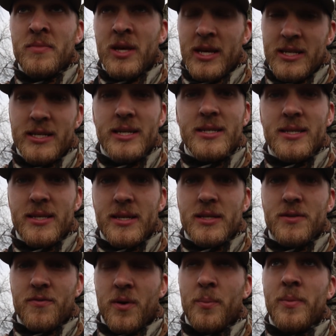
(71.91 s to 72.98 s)
in
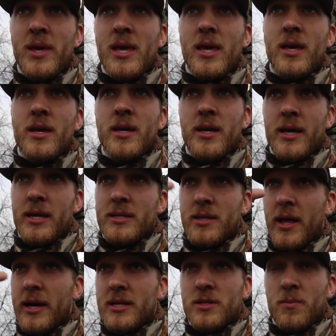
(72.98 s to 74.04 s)
distance from me is
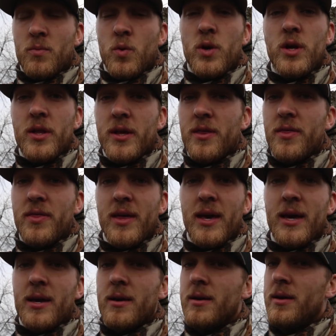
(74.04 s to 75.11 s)
like some really
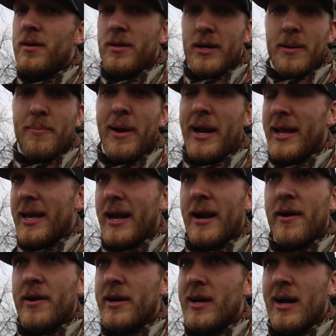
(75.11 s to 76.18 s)
thick like bedding
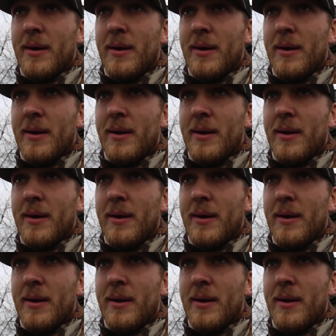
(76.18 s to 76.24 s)
area.